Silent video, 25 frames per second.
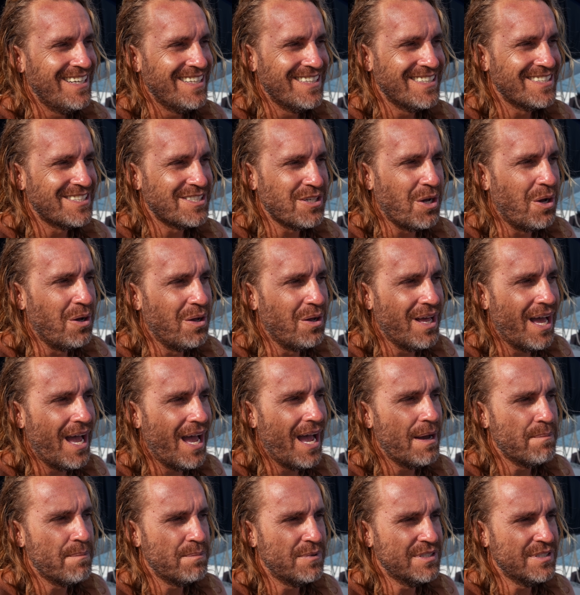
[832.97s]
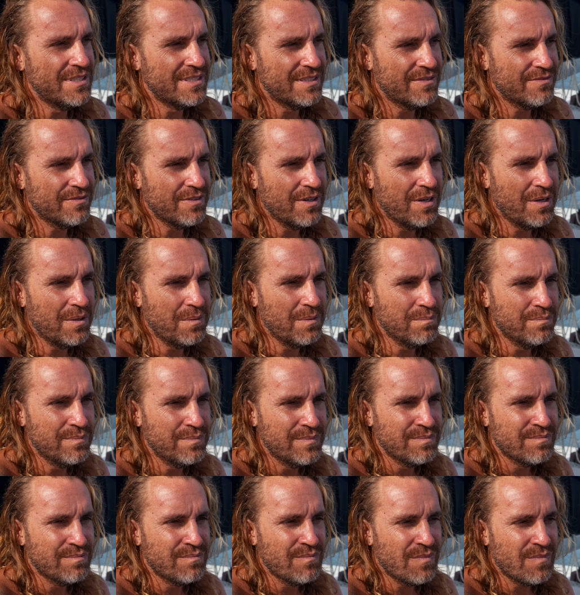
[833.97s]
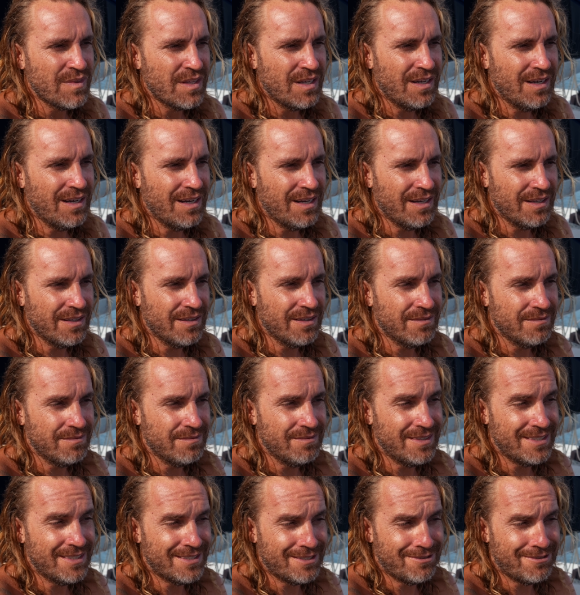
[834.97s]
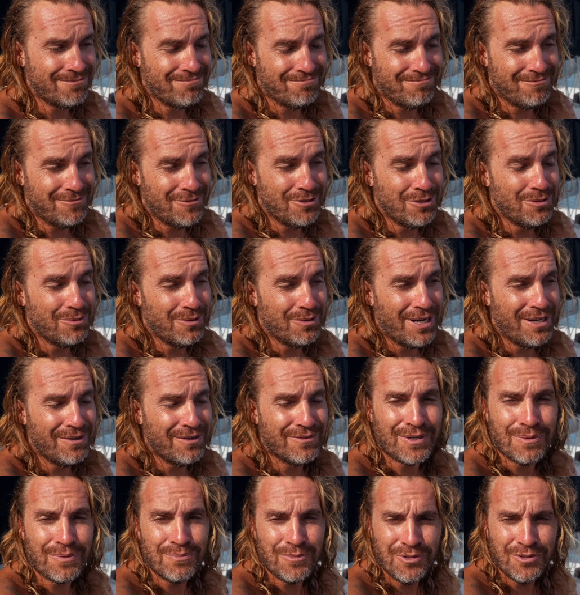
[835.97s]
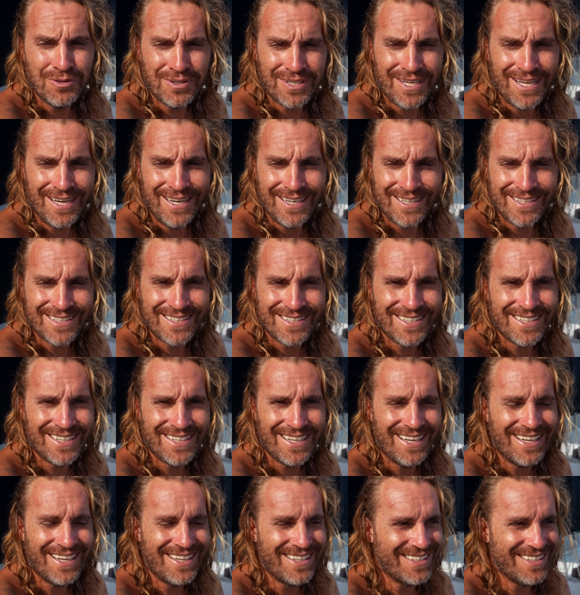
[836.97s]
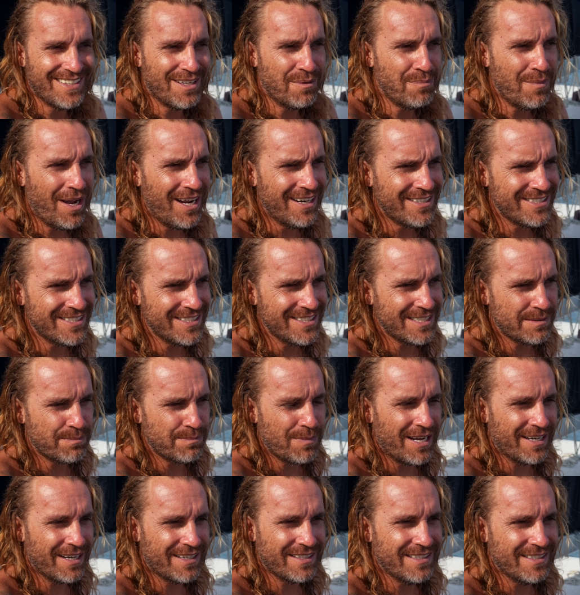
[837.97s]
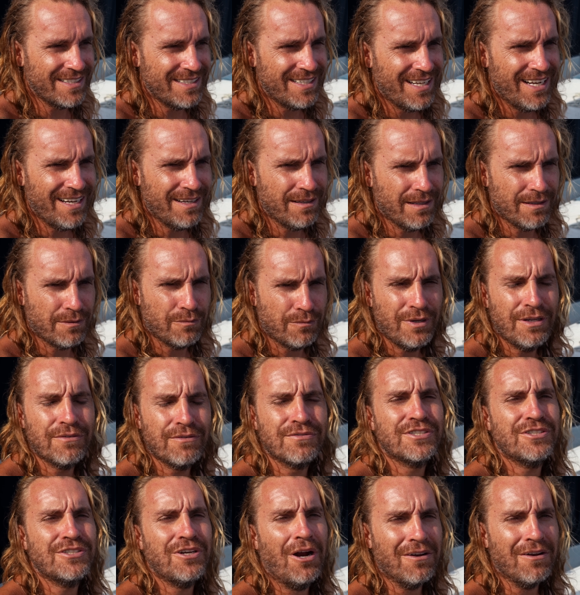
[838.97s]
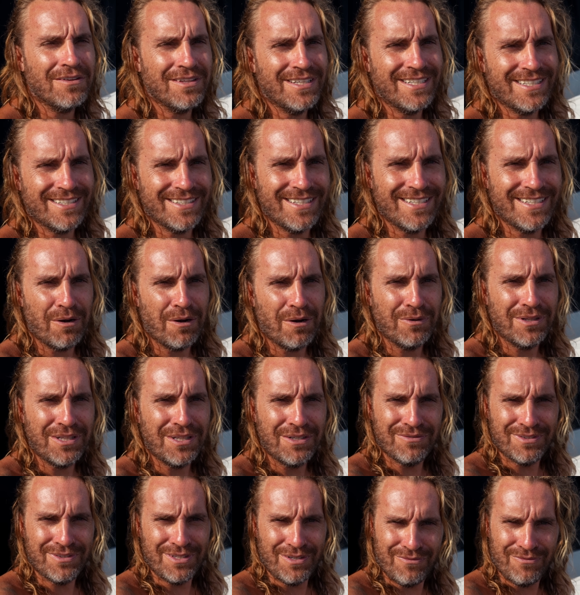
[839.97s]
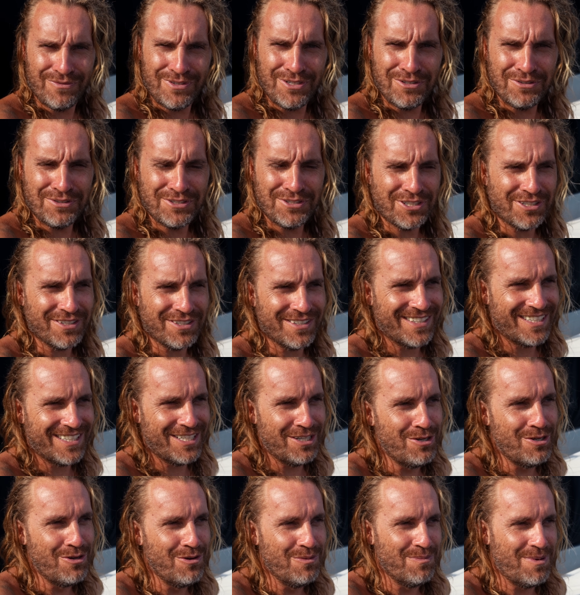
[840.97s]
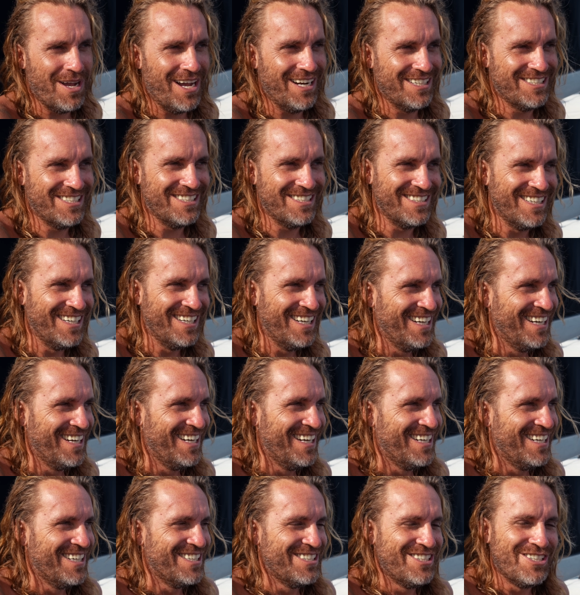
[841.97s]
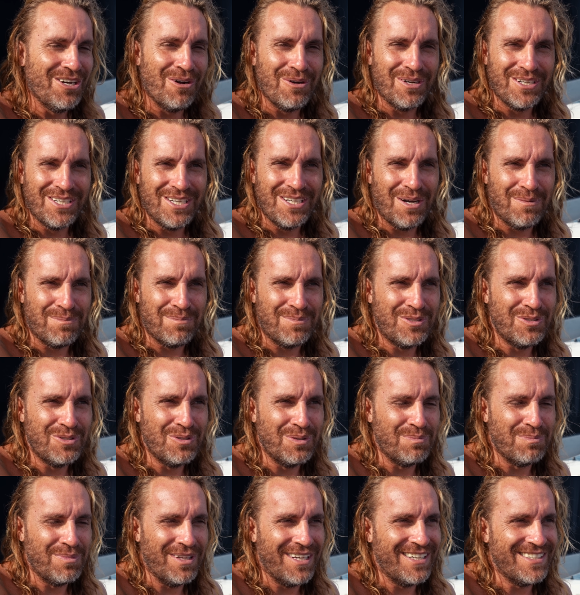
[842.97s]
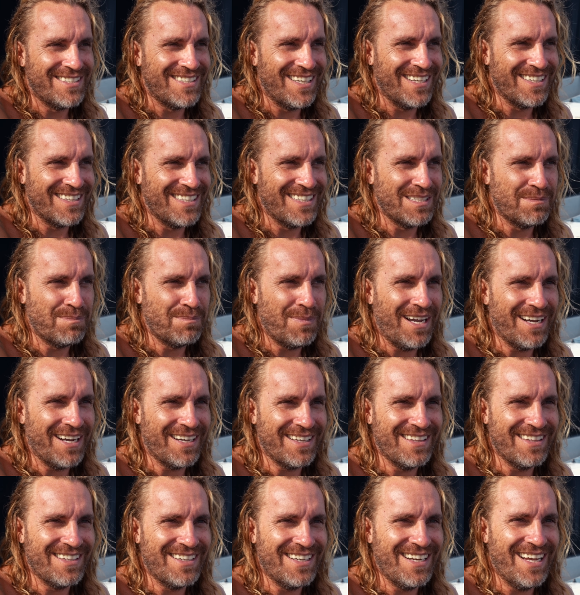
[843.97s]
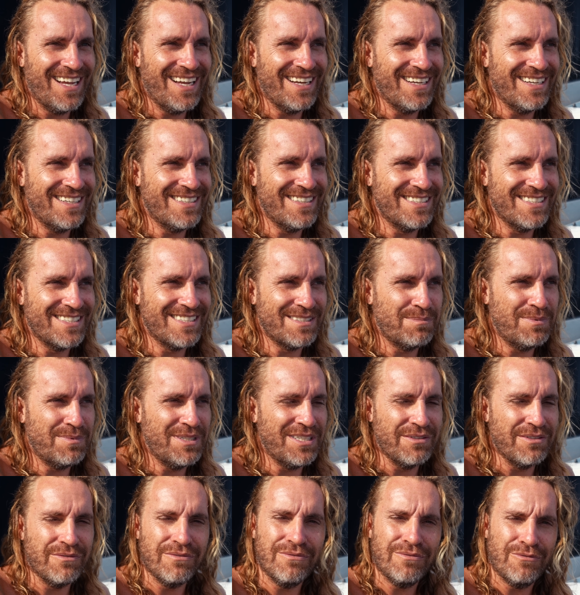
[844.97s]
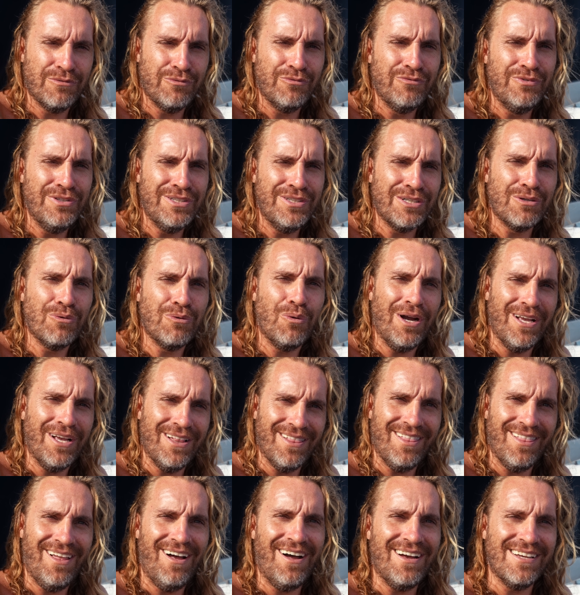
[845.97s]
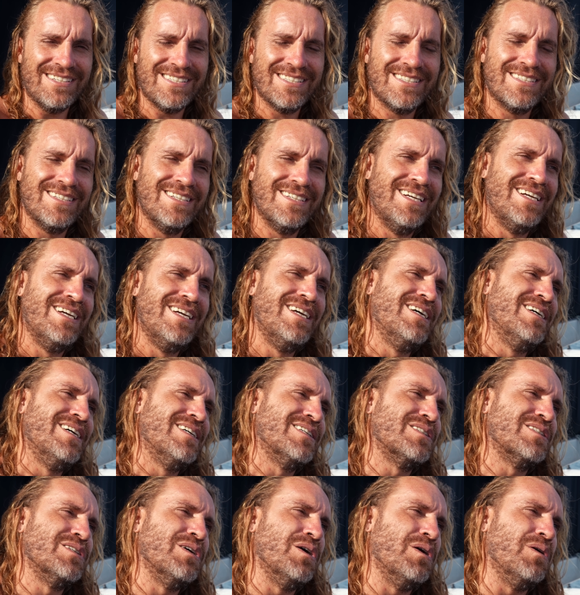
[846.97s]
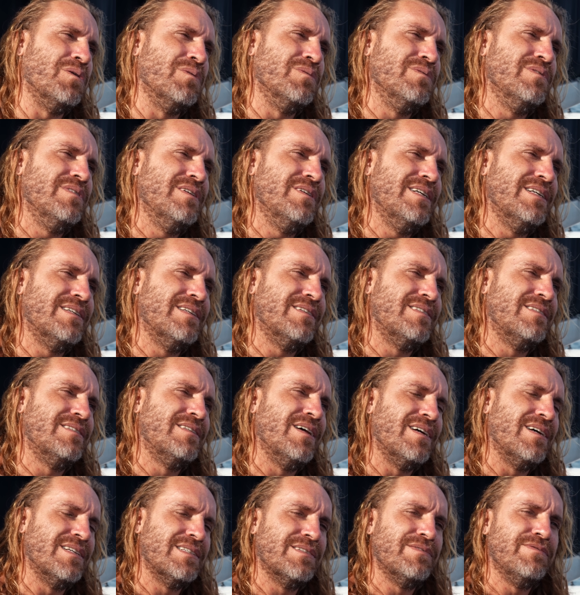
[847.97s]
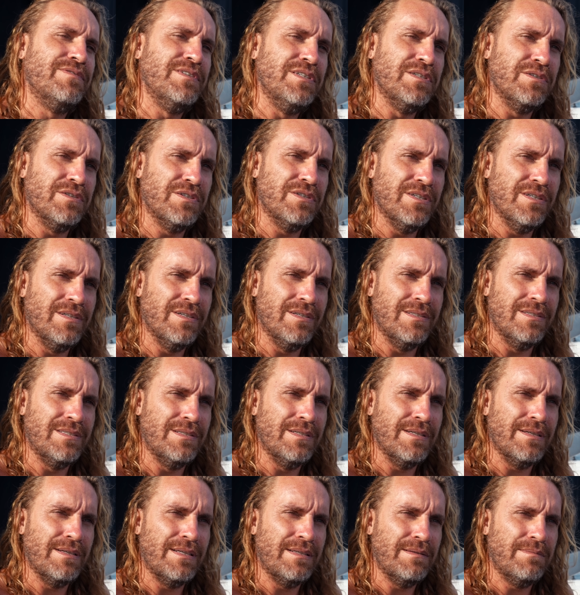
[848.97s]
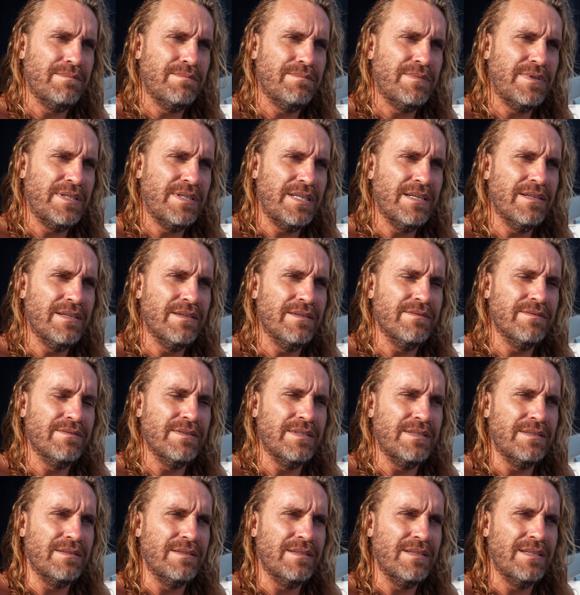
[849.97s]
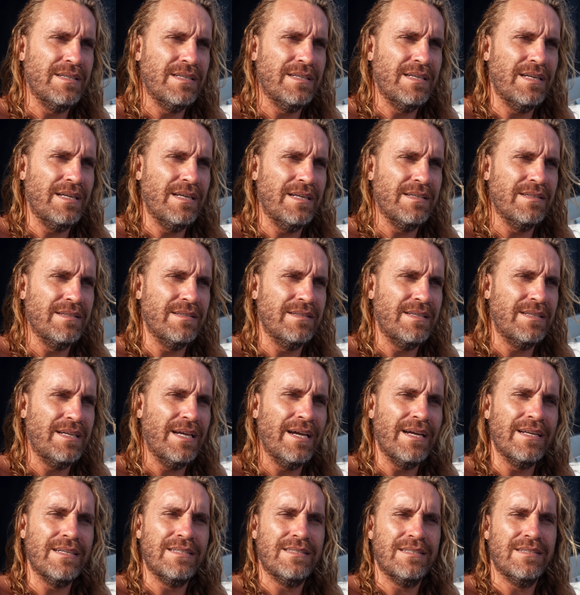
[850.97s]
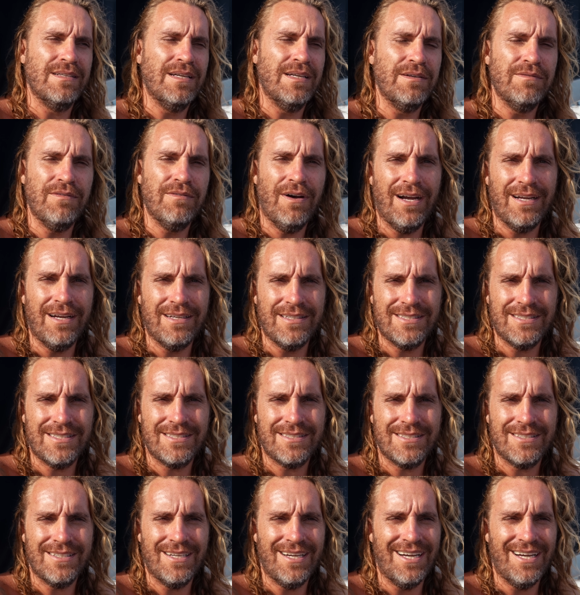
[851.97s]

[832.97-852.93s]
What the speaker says: This all happens from this new way of communicating. You imagine this back in the day. Like, we have Starlink We live in the future. Can you imagine showing up to a place like this back in the day and just feeling quite lost? So it does feel good to give and get advice